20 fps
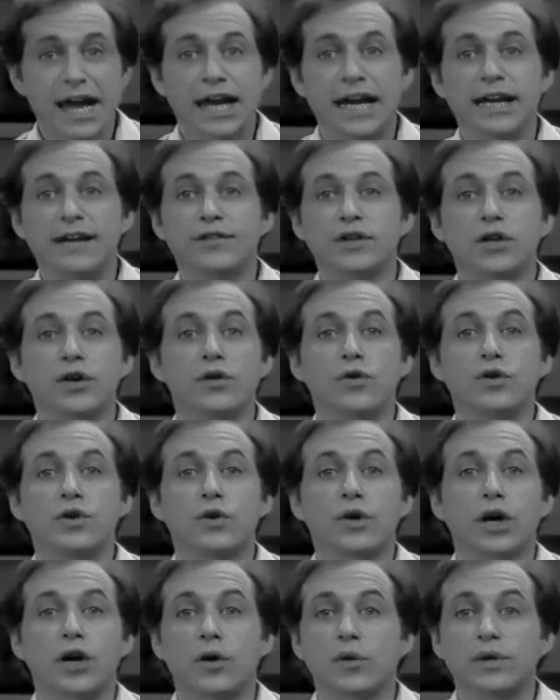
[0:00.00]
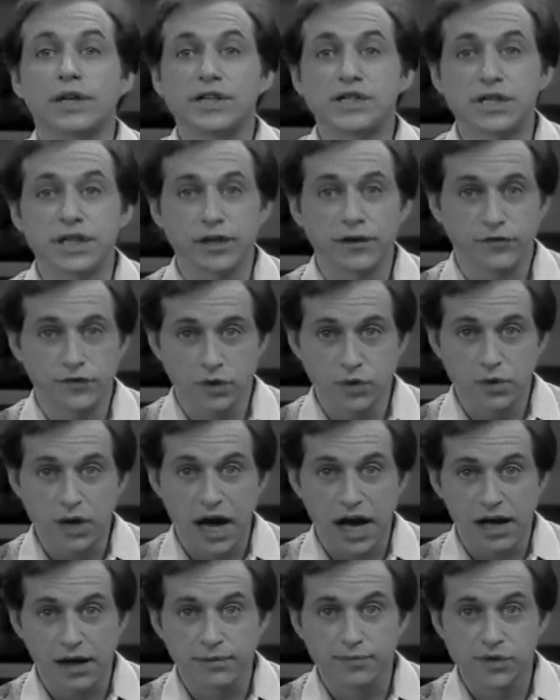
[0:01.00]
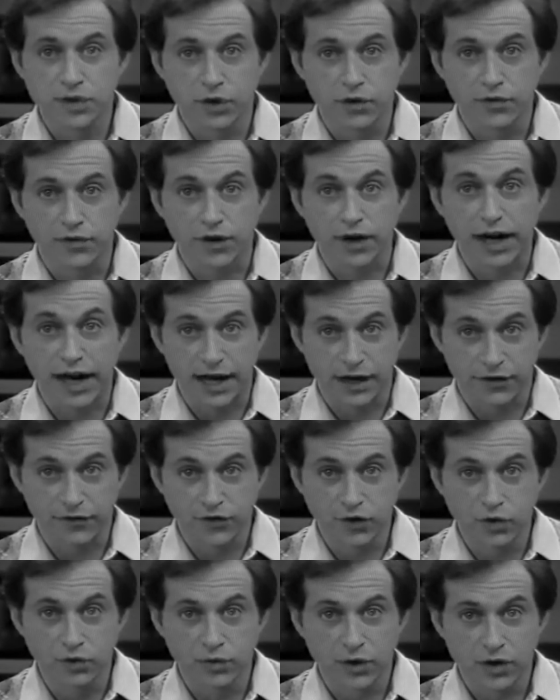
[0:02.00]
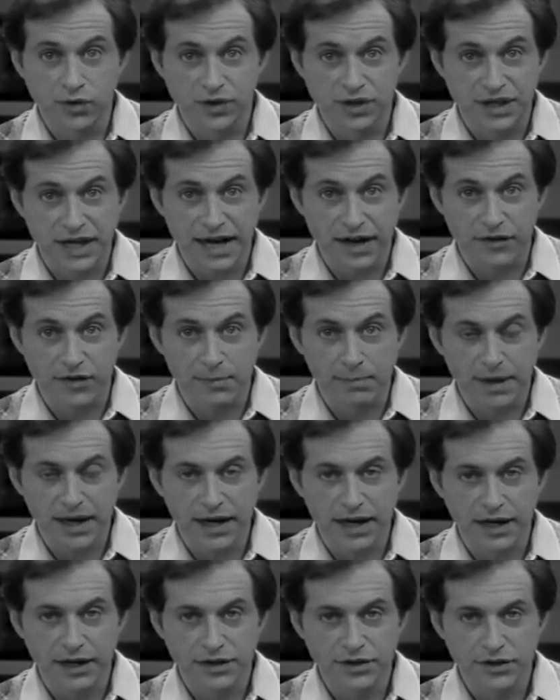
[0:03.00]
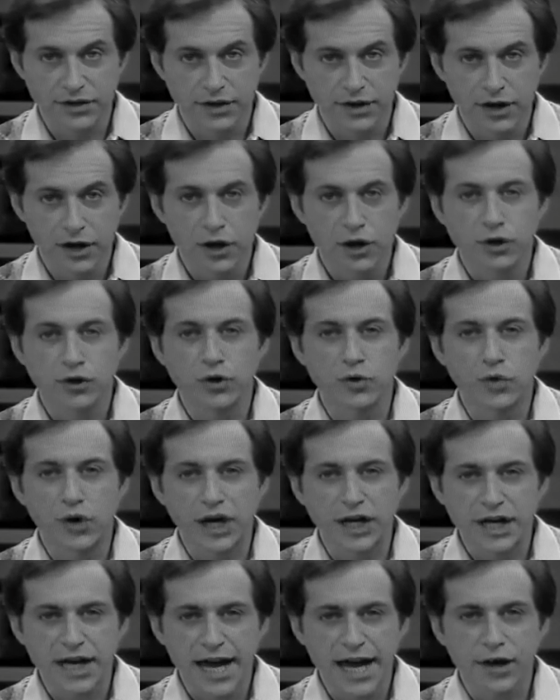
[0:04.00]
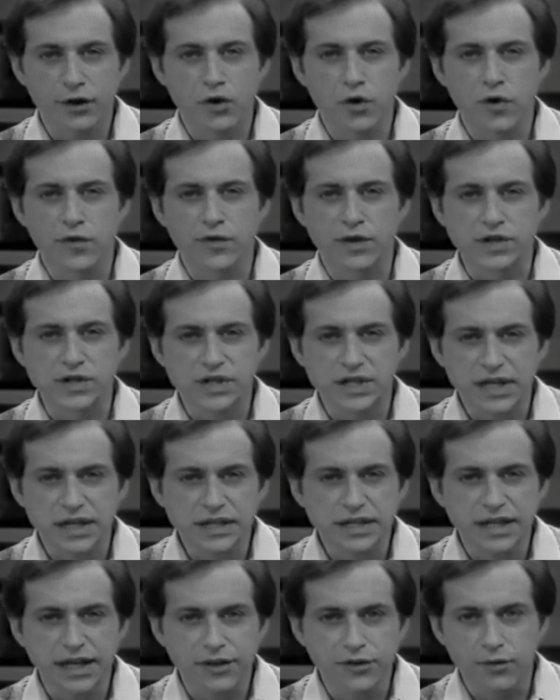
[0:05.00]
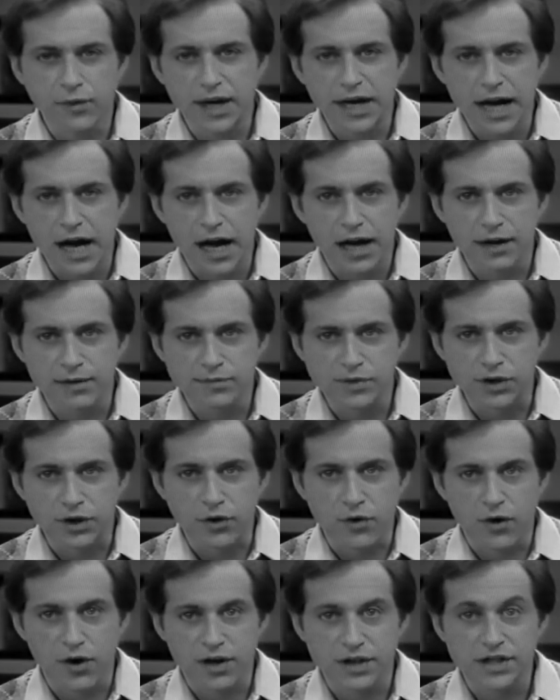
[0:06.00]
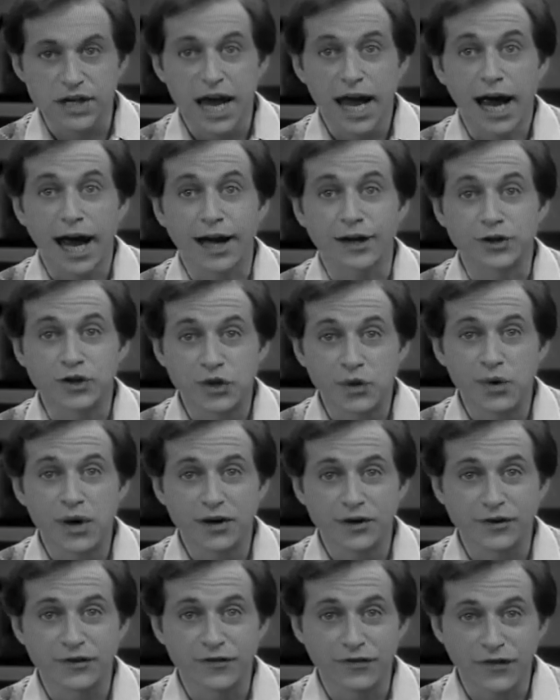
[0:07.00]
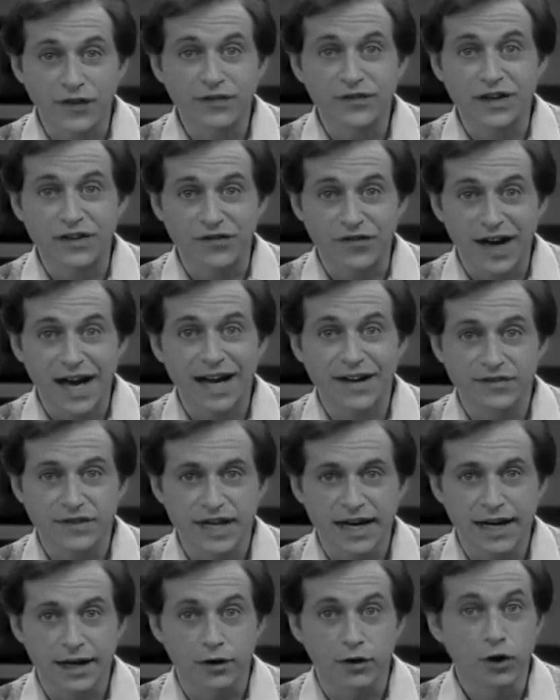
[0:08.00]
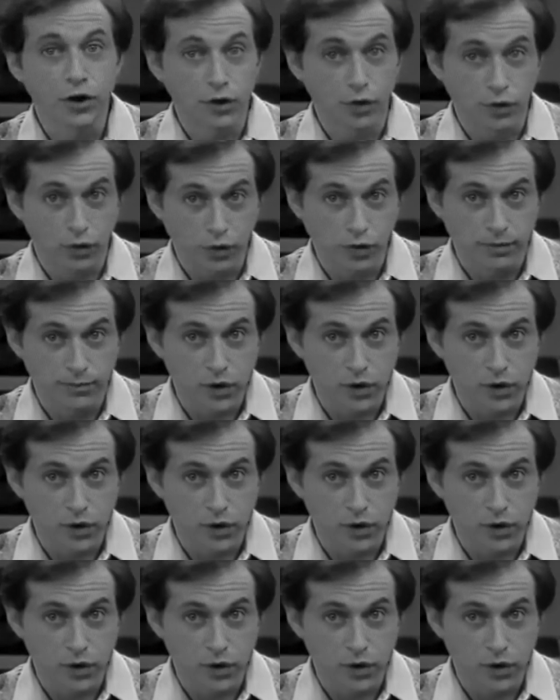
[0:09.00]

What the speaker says: Even though you can only see a few columns over and a few rows down the page, you can get over 63 columns across and 255 down, or